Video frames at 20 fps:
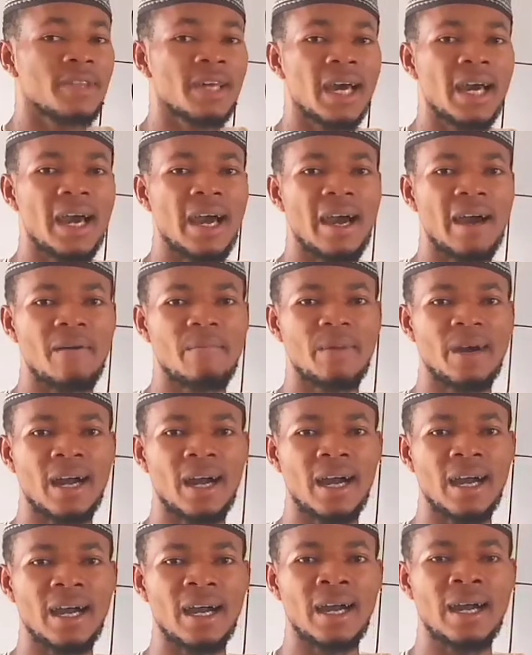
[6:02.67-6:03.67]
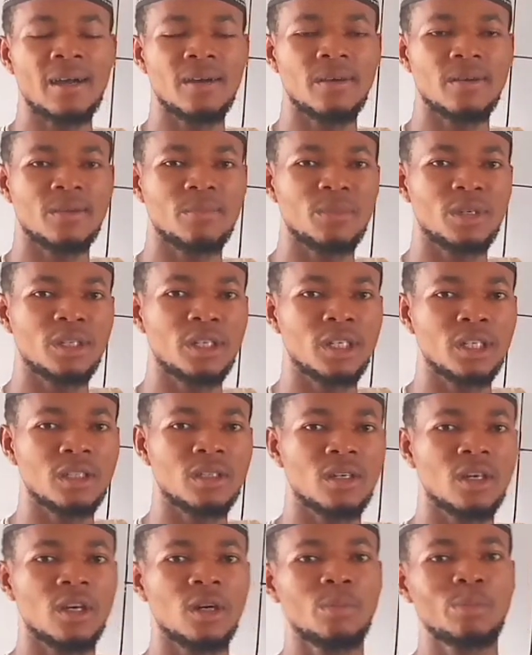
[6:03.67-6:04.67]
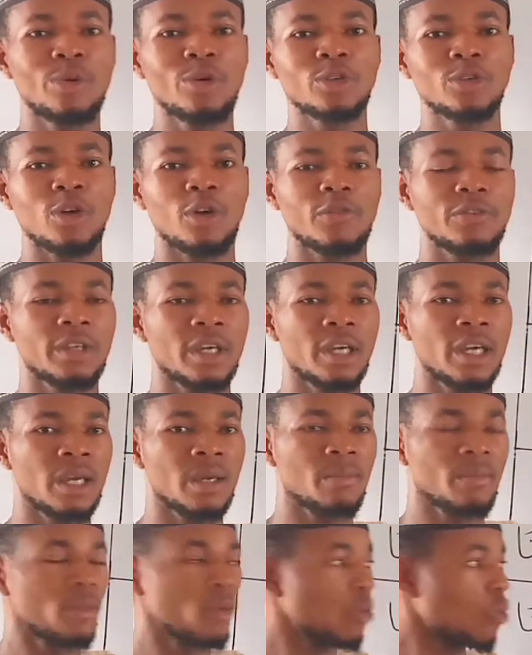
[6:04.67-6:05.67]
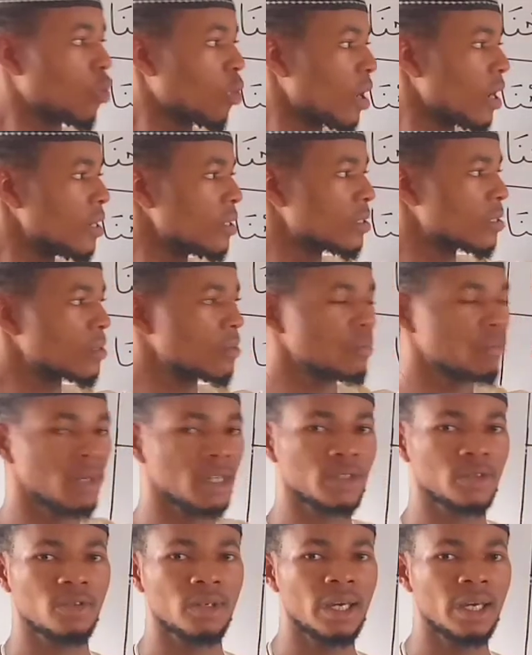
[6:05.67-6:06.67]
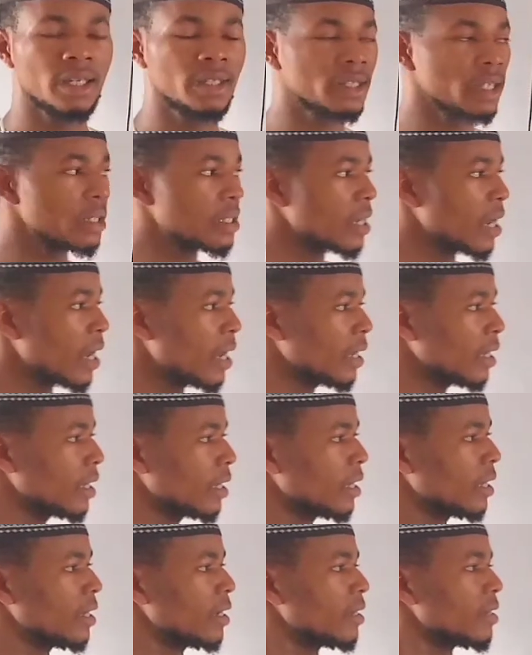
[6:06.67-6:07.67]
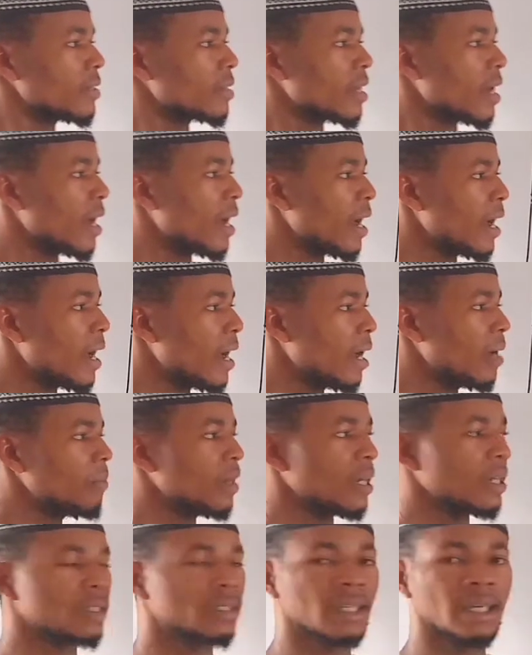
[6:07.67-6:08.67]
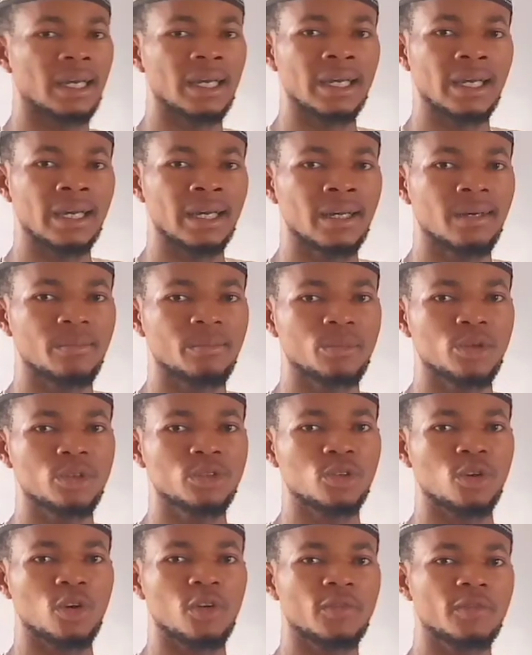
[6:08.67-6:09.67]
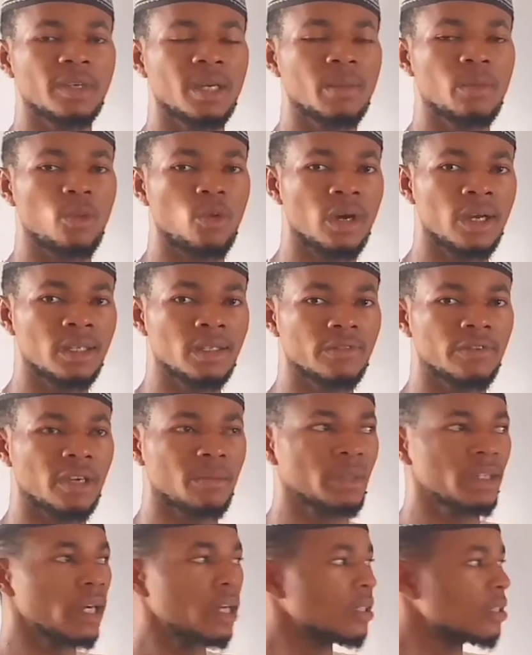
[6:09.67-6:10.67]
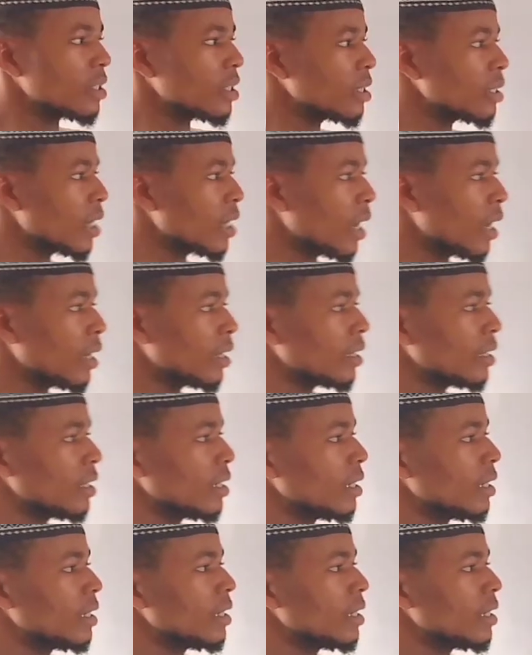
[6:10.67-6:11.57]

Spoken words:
dhahaba, meaning both of them went, masculine gender. Dhahabata, both of them went, feminine gender.